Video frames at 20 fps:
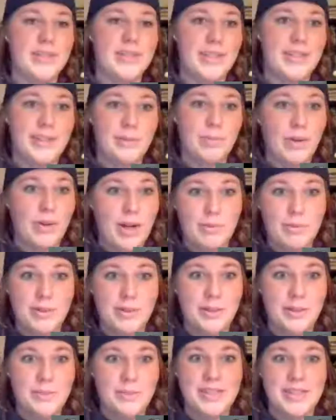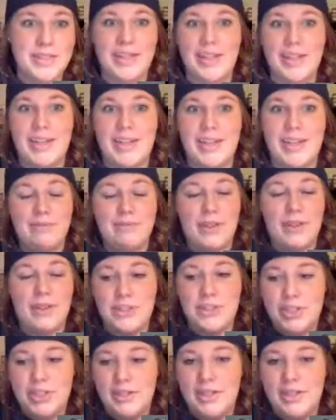skill problems and they can't
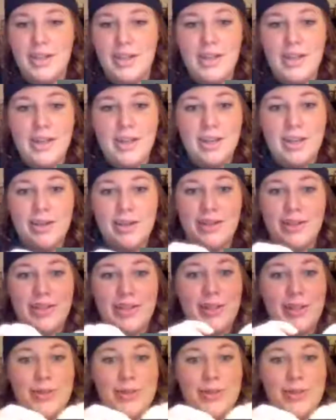function with